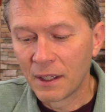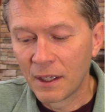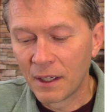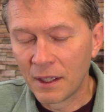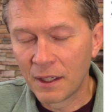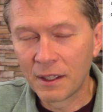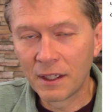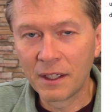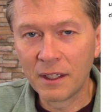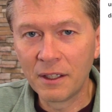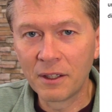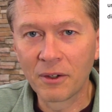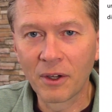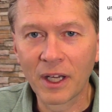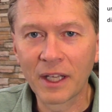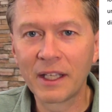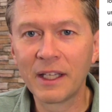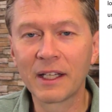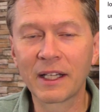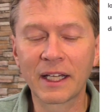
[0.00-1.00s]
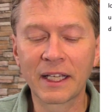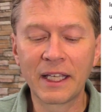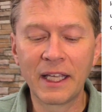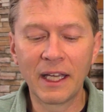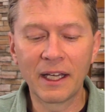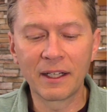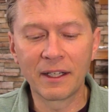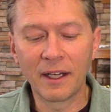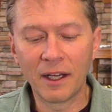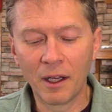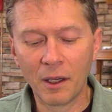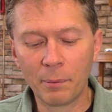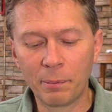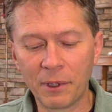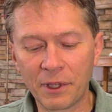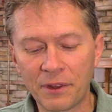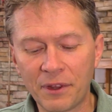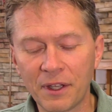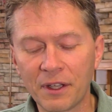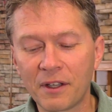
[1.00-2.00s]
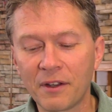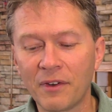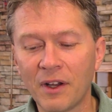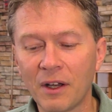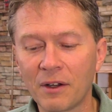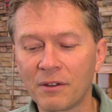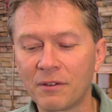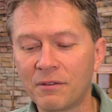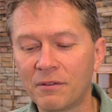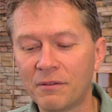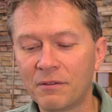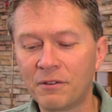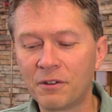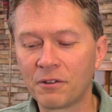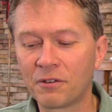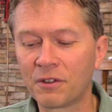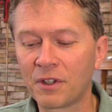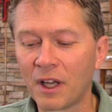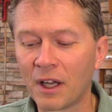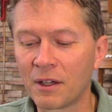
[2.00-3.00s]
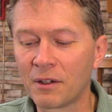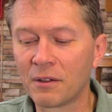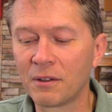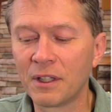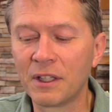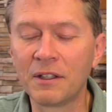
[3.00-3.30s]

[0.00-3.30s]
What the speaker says: And, again, I can't help but think of how just utterly